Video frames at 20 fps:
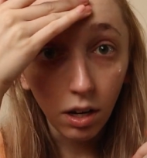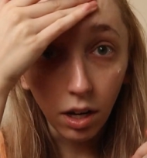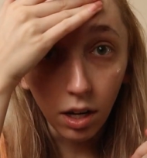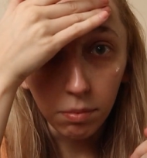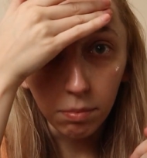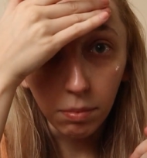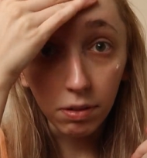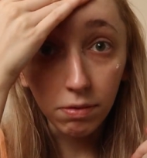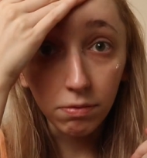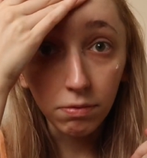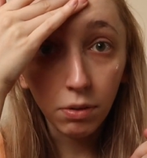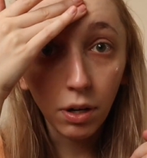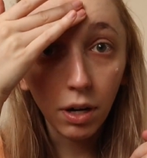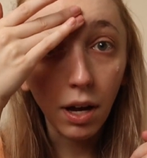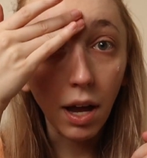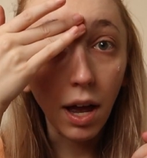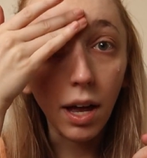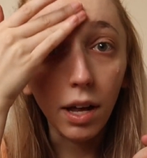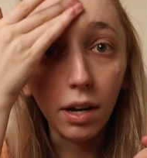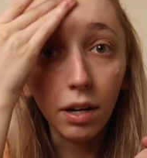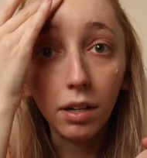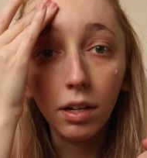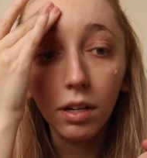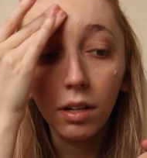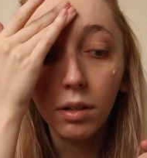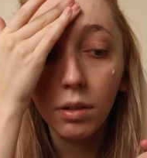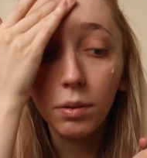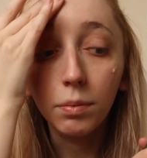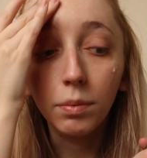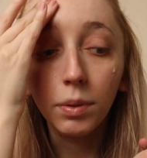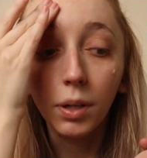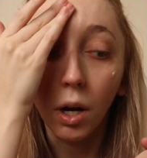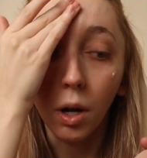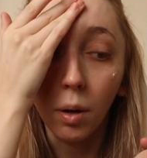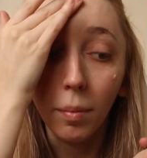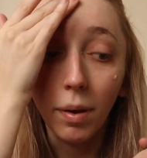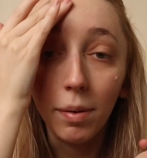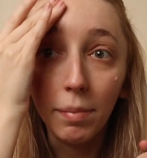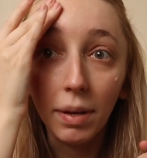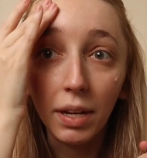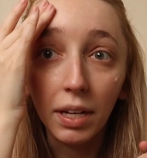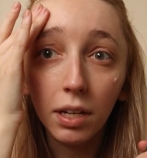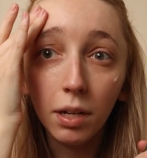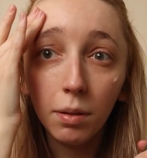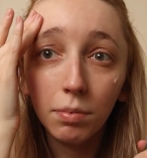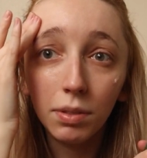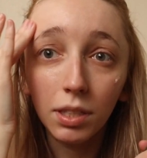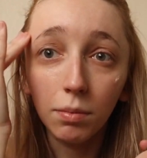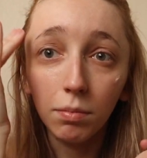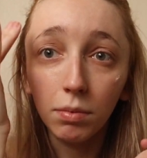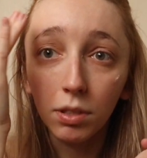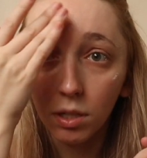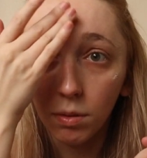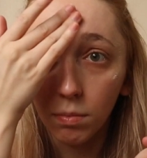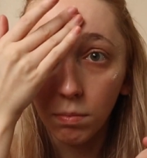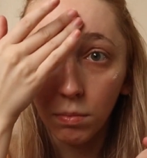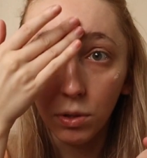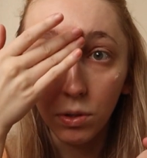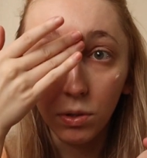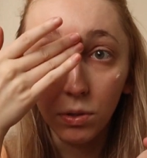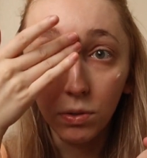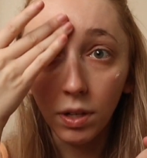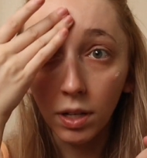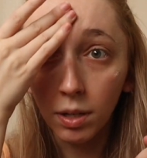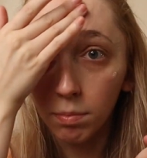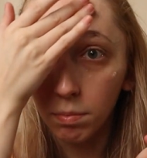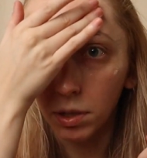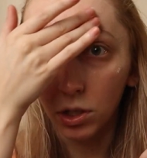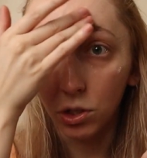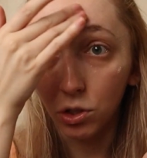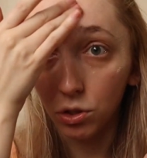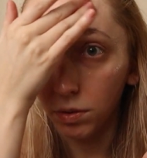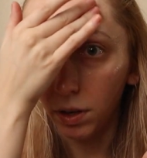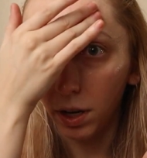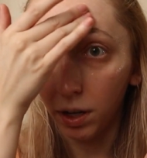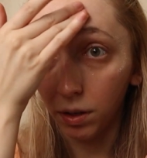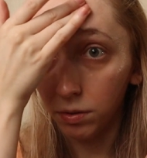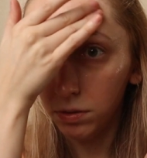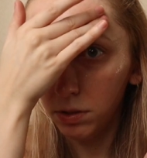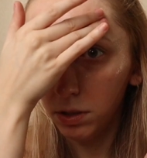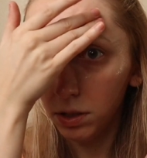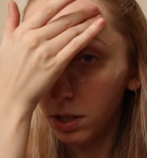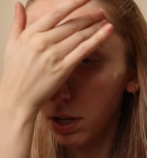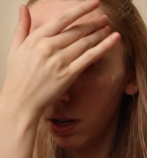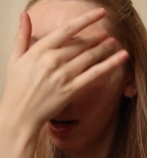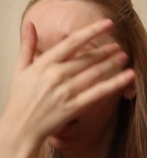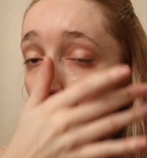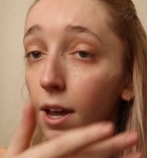on my forehead where all my makeup seems to move and budge around.